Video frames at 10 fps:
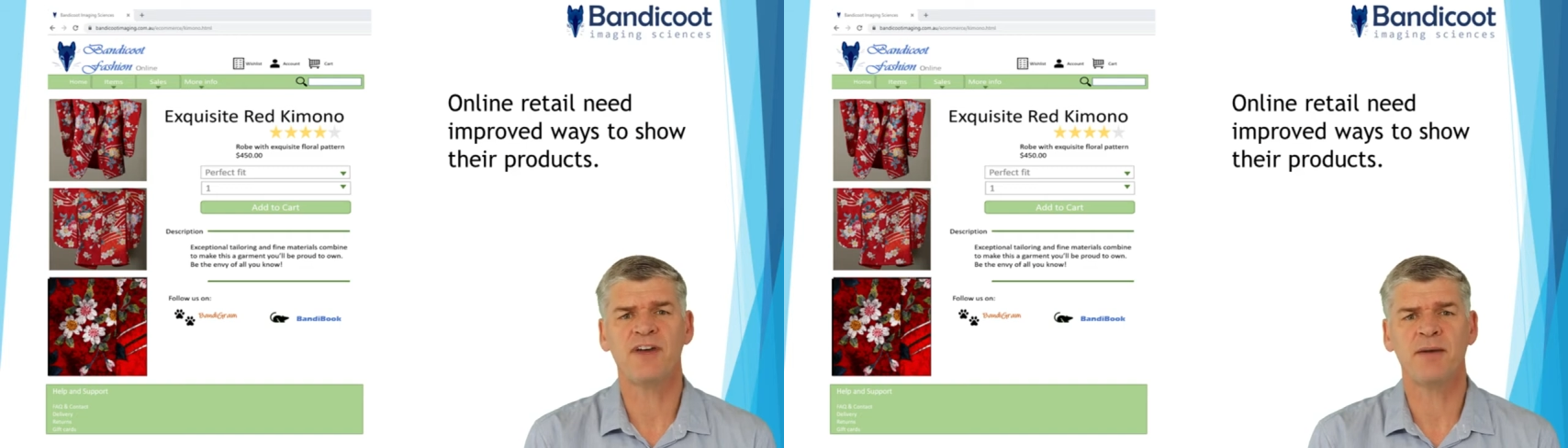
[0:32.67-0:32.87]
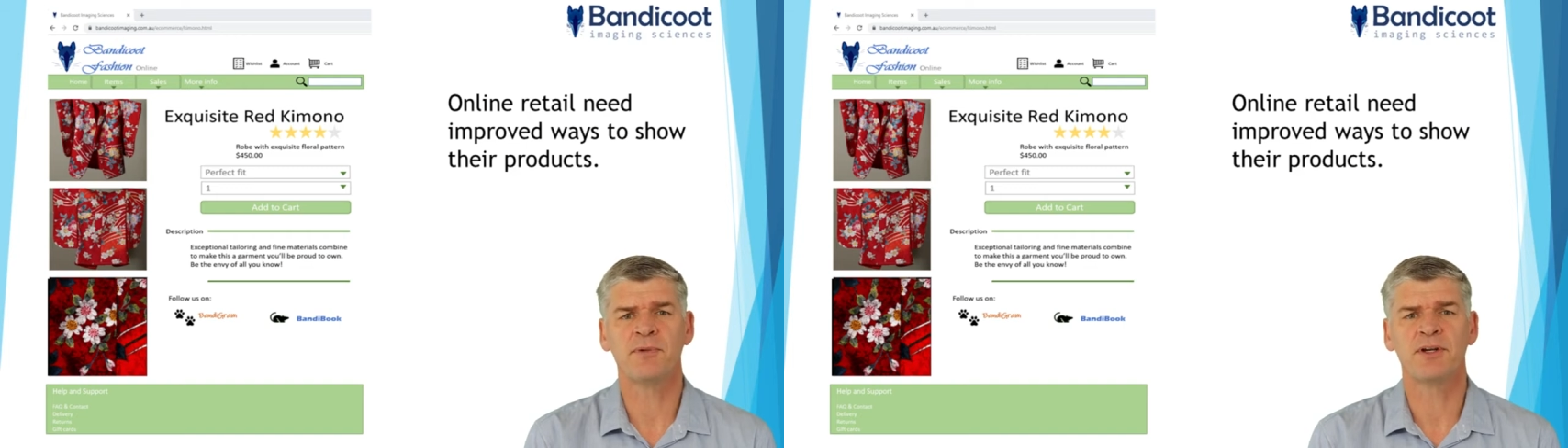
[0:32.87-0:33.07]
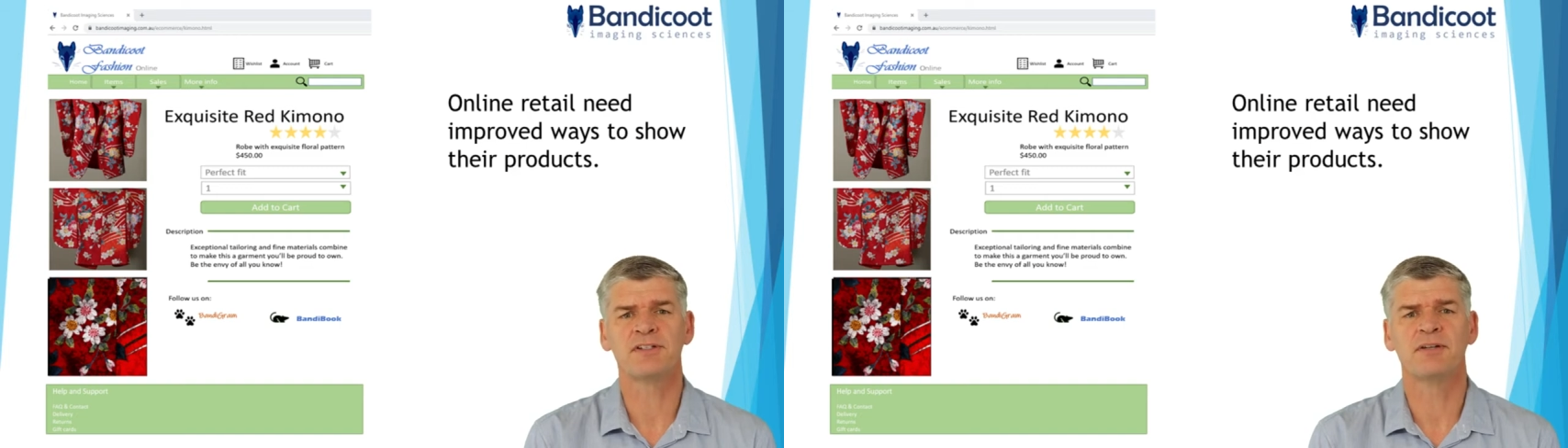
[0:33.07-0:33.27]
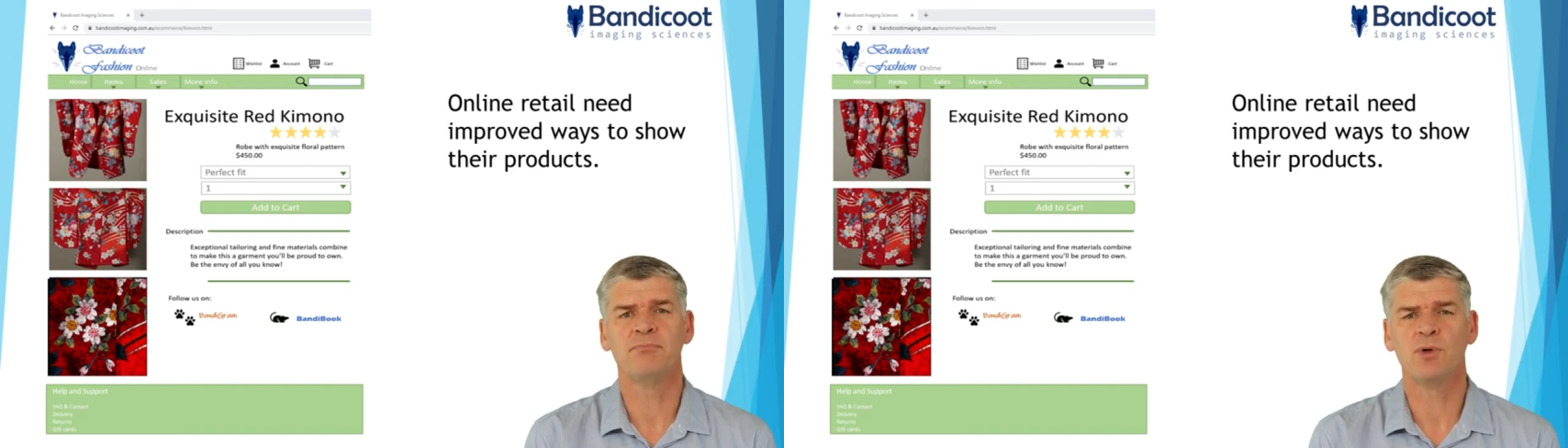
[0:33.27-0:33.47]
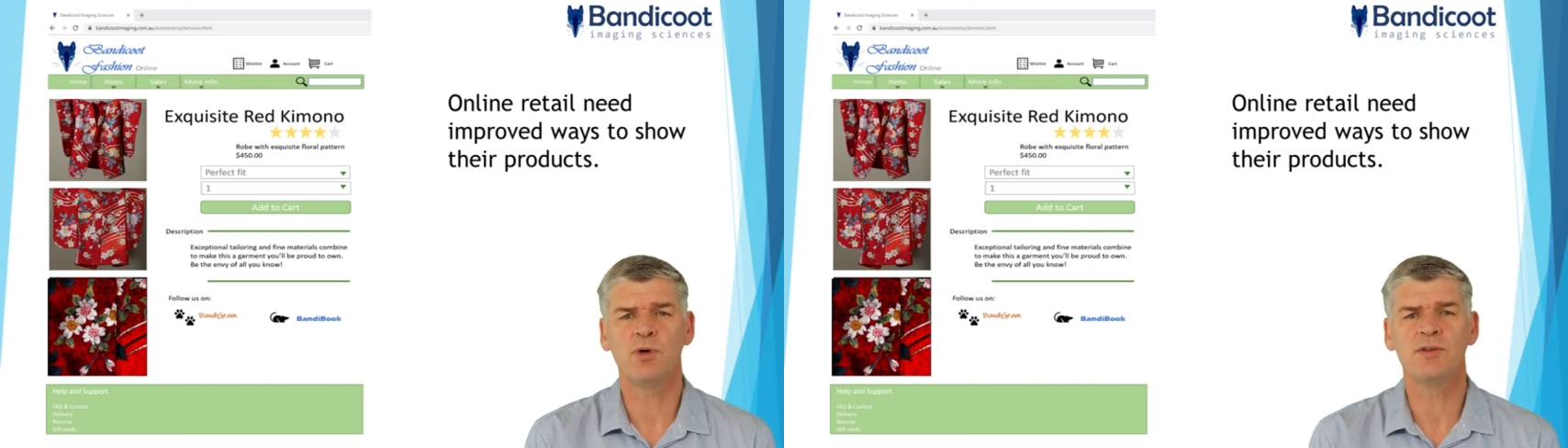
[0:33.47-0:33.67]
fabrics are
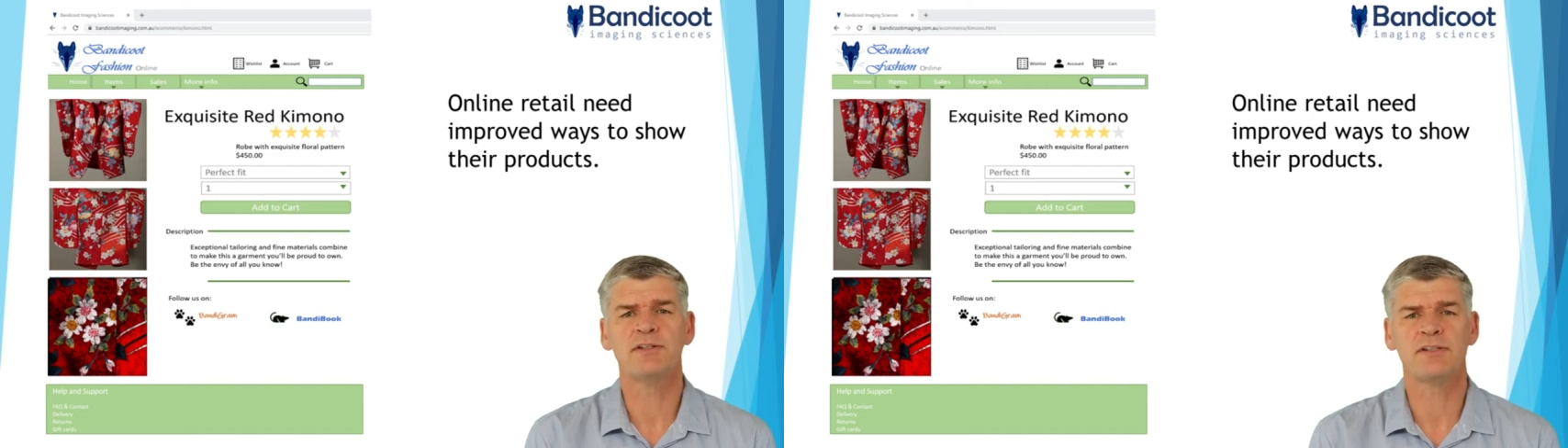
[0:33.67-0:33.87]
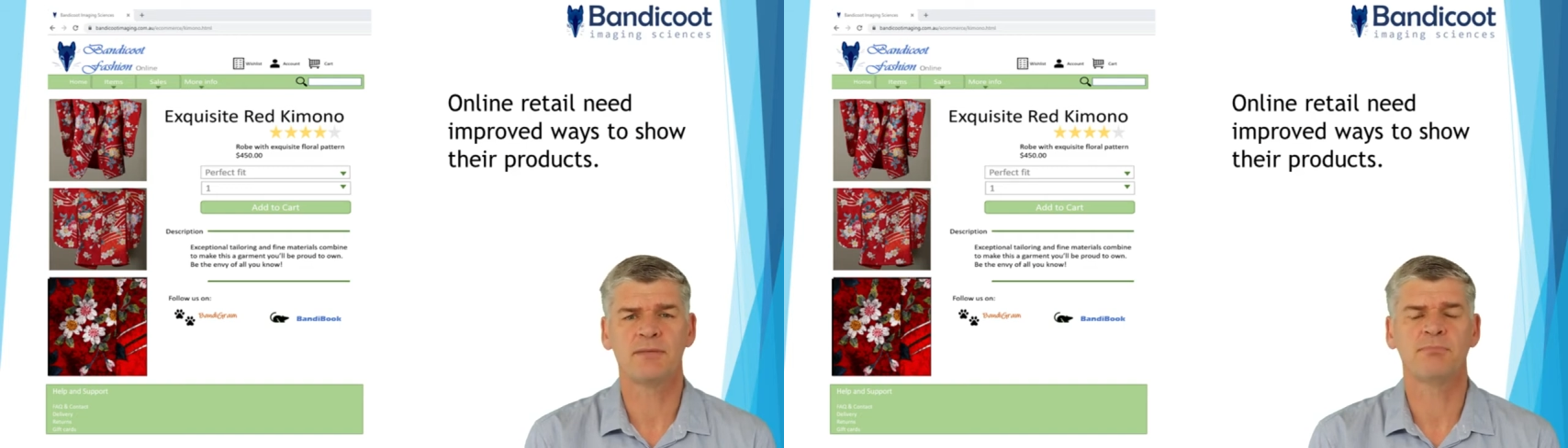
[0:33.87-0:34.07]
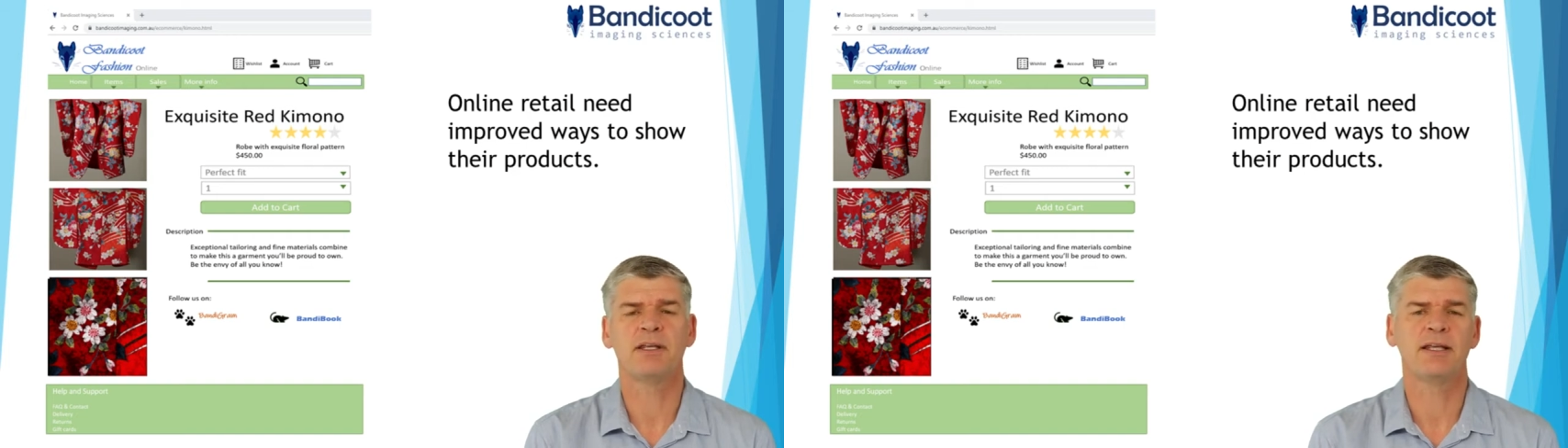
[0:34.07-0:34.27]
more than simply